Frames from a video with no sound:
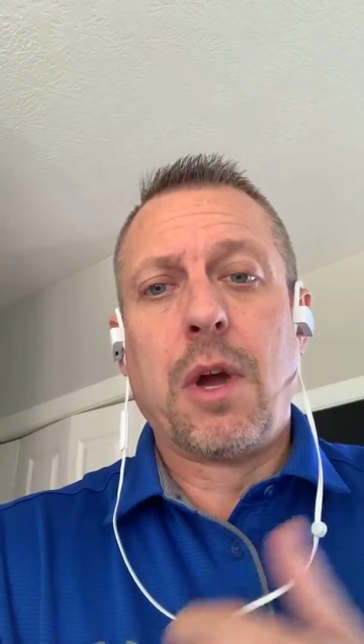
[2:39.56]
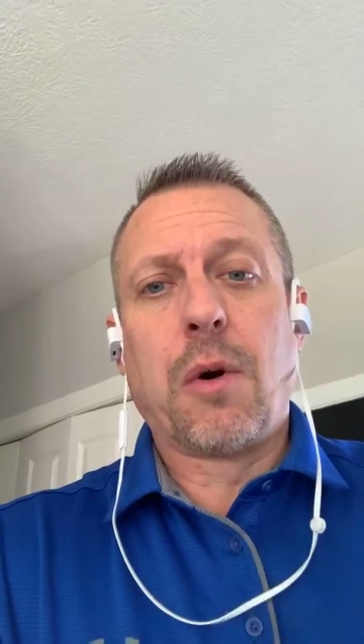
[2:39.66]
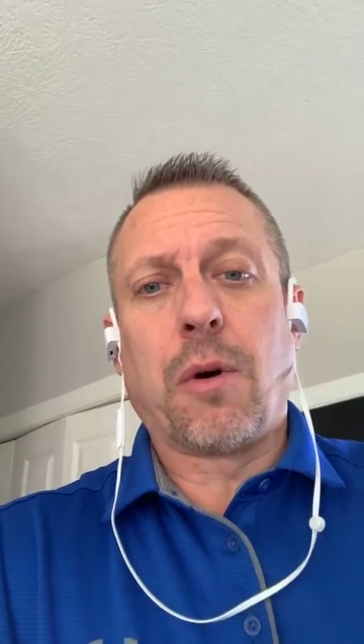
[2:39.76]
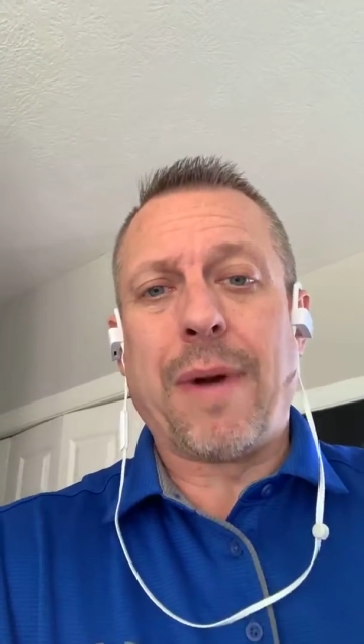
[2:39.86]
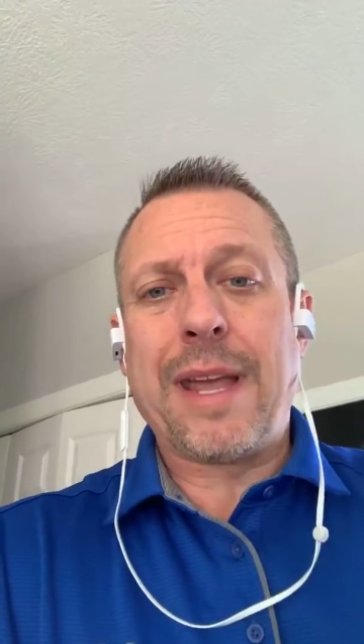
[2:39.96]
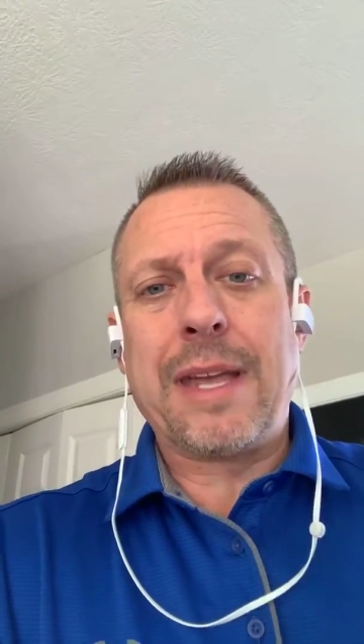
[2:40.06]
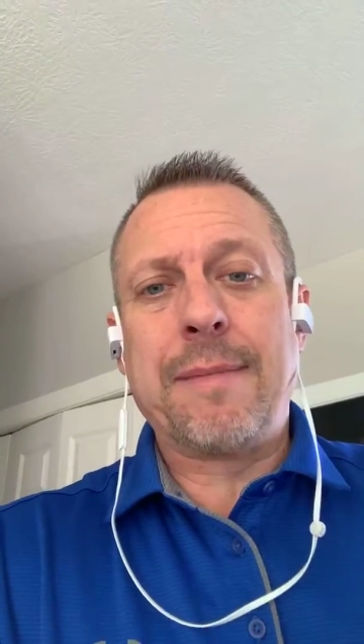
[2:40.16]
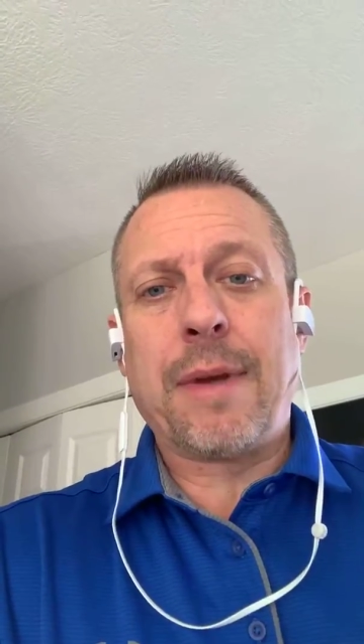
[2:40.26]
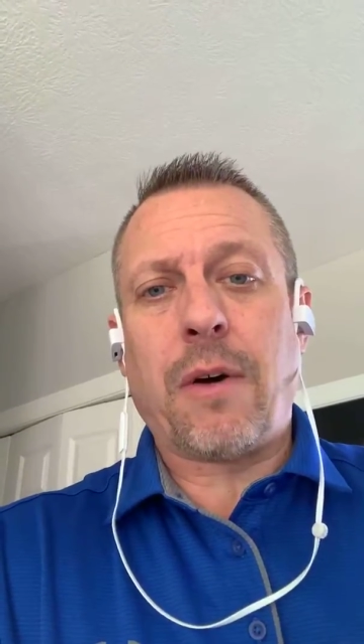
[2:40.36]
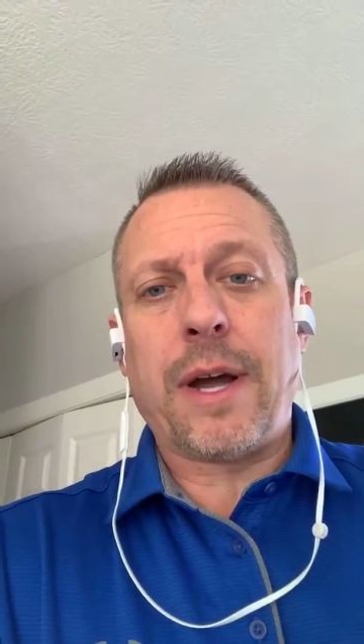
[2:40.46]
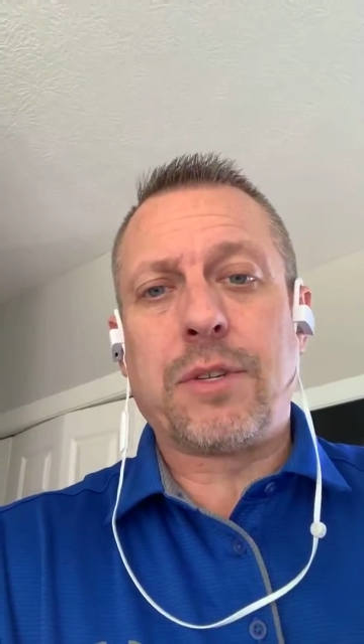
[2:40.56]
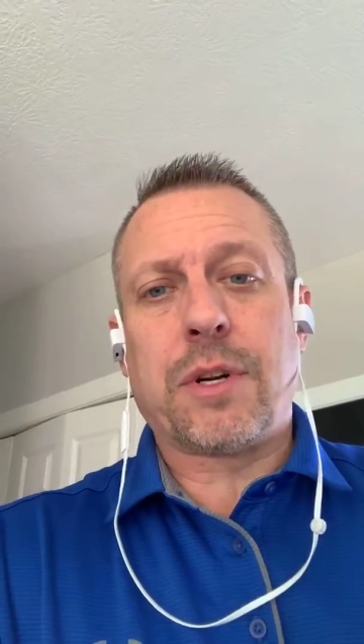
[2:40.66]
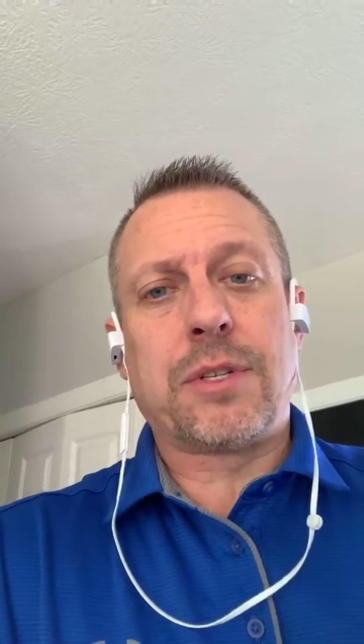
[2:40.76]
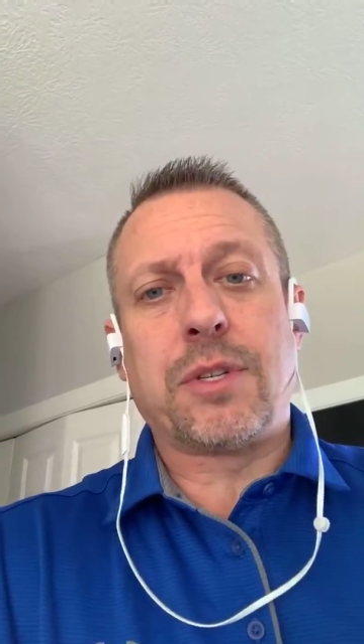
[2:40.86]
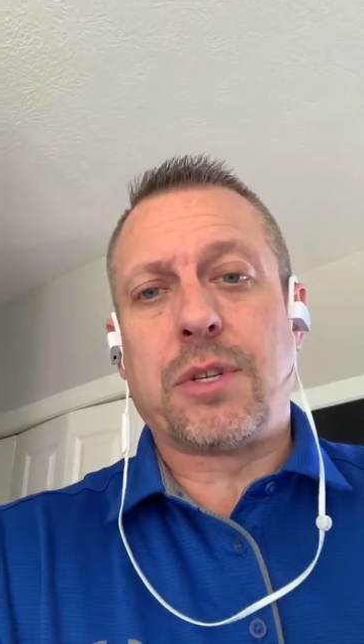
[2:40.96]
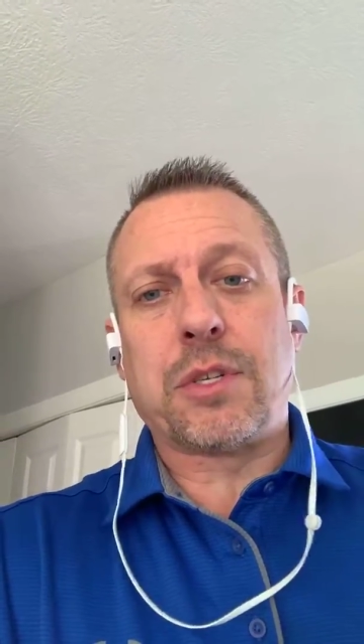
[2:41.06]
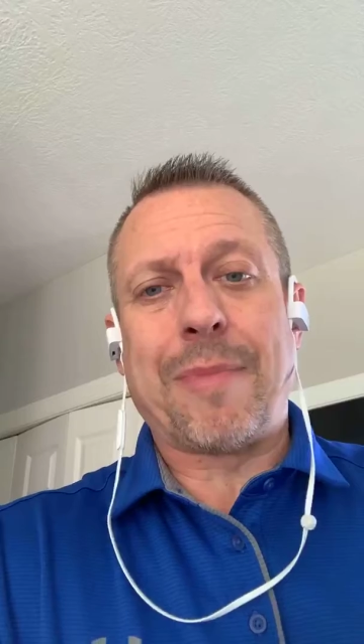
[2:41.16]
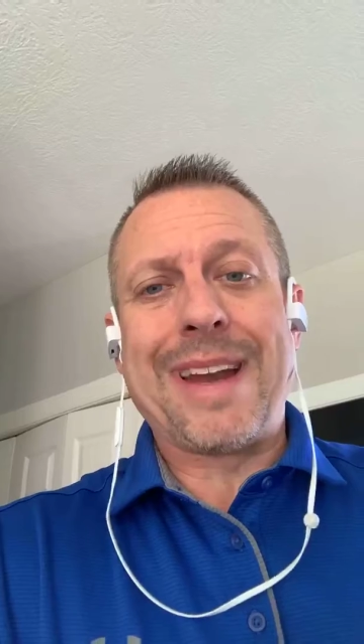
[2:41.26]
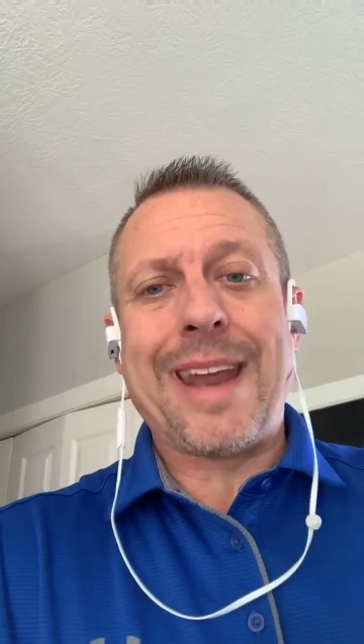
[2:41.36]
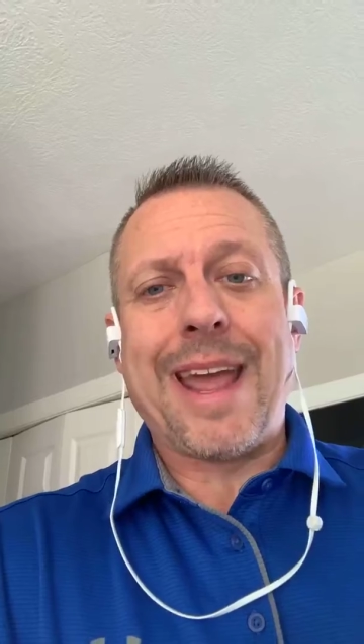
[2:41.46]
or my email address is just
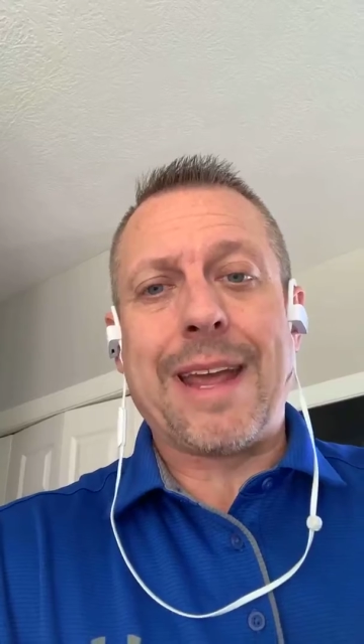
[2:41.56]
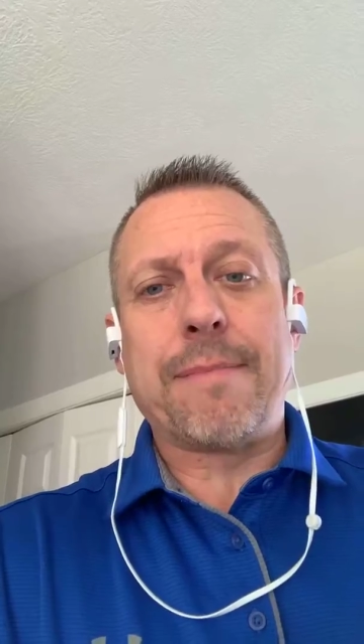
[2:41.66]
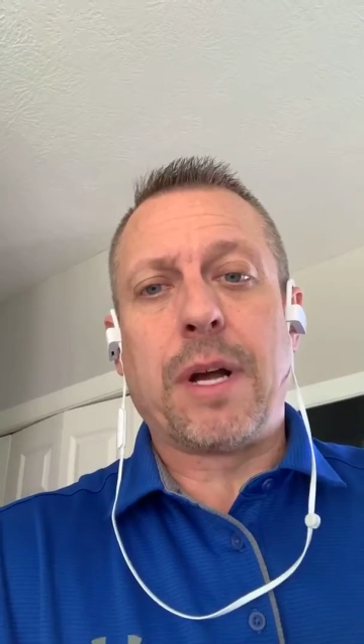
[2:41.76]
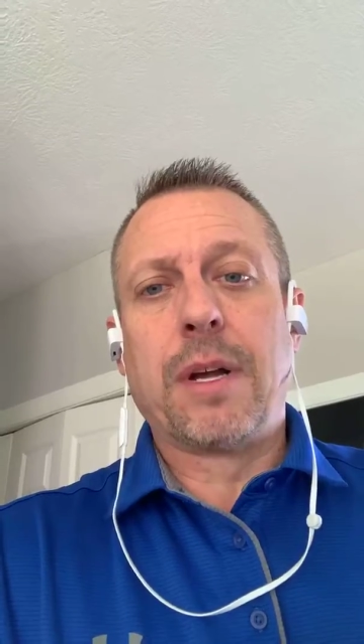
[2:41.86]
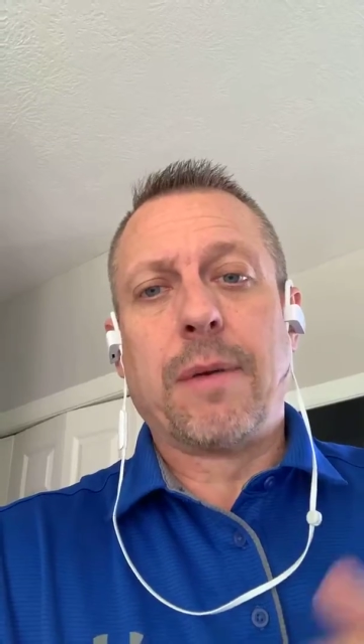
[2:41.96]
my name,